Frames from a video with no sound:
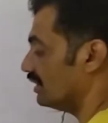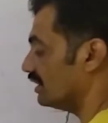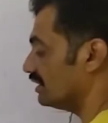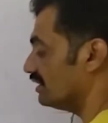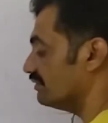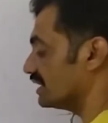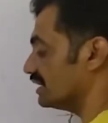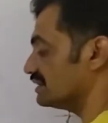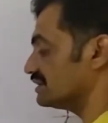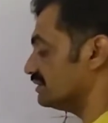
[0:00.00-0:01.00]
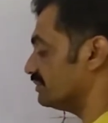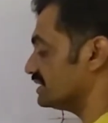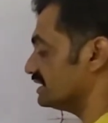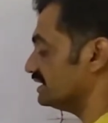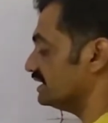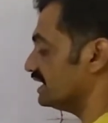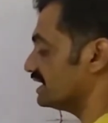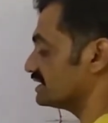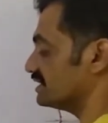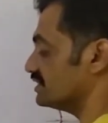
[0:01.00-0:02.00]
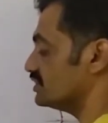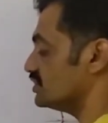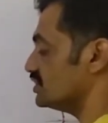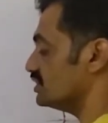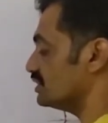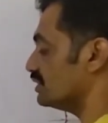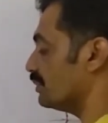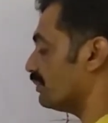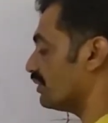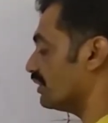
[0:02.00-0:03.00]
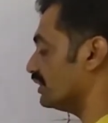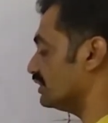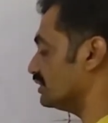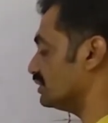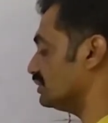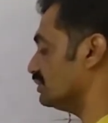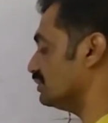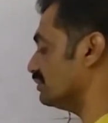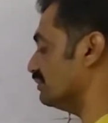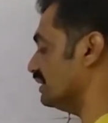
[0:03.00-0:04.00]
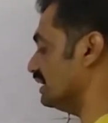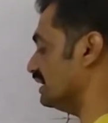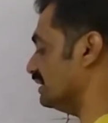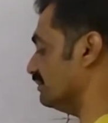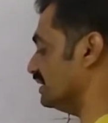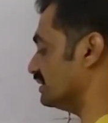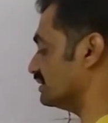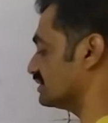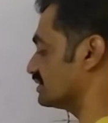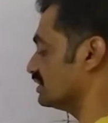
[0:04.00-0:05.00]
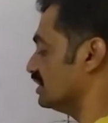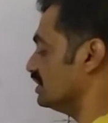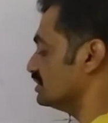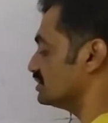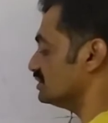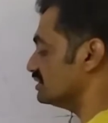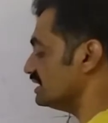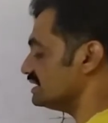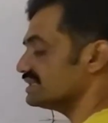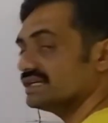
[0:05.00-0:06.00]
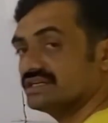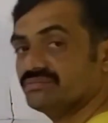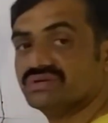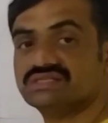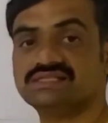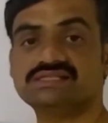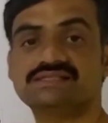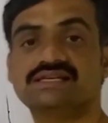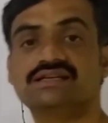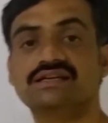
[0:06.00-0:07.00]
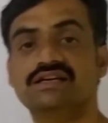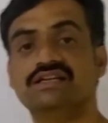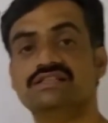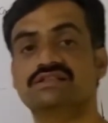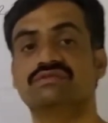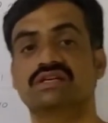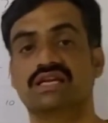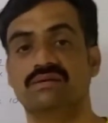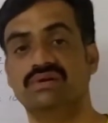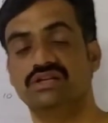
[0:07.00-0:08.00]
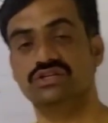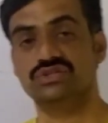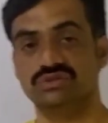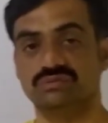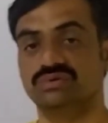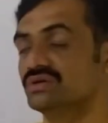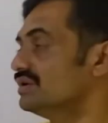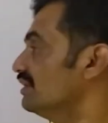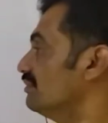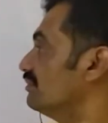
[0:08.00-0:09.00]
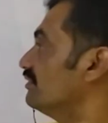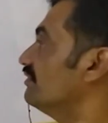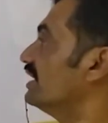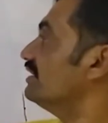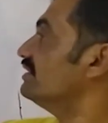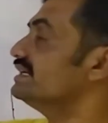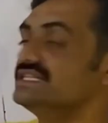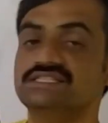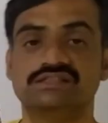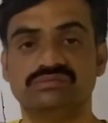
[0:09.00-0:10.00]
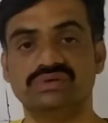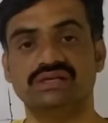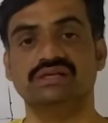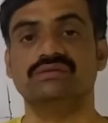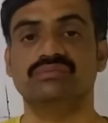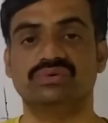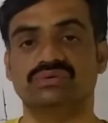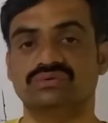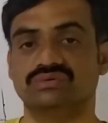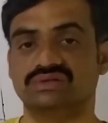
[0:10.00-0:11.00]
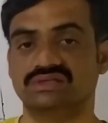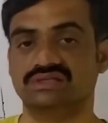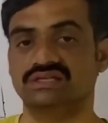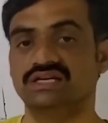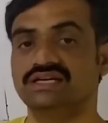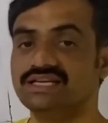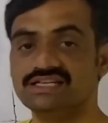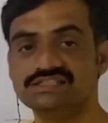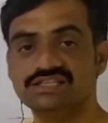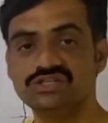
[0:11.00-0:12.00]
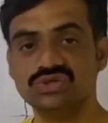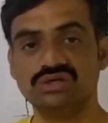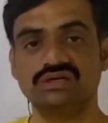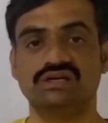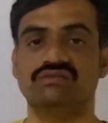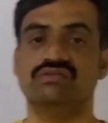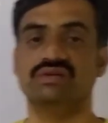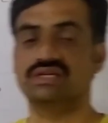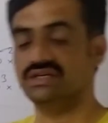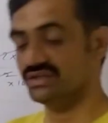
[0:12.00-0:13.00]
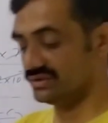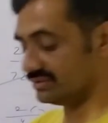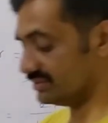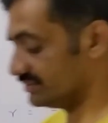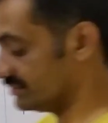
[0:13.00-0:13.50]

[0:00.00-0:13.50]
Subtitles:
or we can also represent it as 0.2 millimeters. So this represents the radius of the capillary tube when it is dipped in pure water. Take a screenshot. We will continue.